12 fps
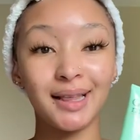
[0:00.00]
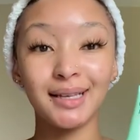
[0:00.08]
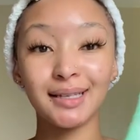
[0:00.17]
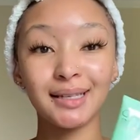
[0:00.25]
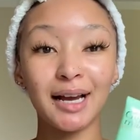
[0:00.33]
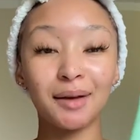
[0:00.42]
This
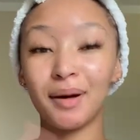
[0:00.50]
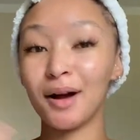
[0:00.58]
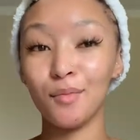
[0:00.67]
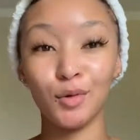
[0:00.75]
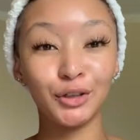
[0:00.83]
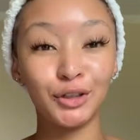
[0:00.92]
is like my
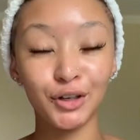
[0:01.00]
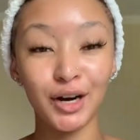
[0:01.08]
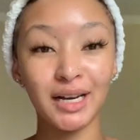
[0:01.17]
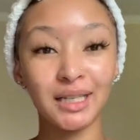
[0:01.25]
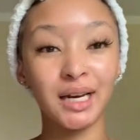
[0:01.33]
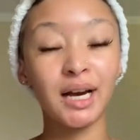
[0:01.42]

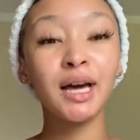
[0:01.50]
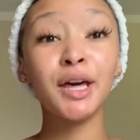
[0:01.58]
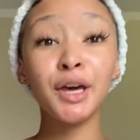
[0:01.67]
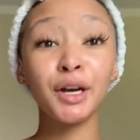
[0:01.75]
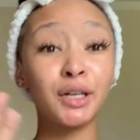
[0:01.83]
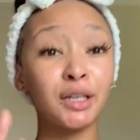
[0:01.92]
moisturizer
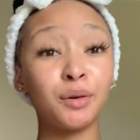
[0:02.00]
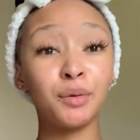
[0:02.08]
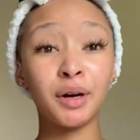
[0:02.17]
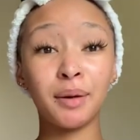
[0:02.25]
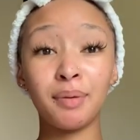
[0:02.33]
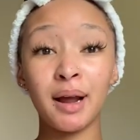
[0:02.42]
because I
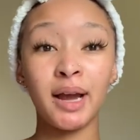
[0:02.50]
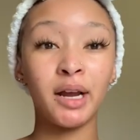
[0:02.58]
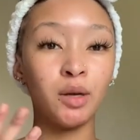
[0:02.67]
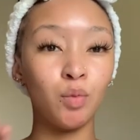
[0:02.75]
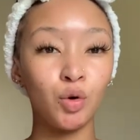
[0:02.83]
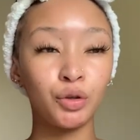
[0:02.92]
don't apply
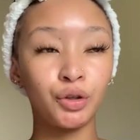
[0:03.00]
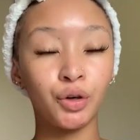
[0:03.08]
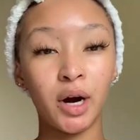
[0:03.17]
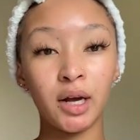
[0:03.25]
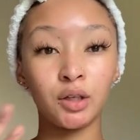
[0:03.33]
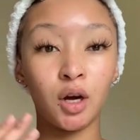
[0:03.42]
any
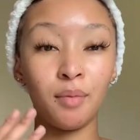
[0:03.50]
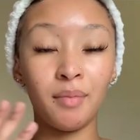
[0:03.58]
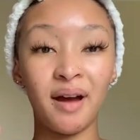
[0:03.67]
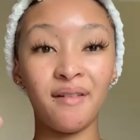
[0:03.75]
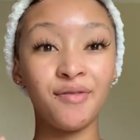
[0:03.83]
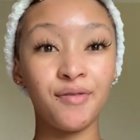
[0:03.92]
moisturizer on
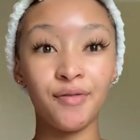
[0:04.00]
my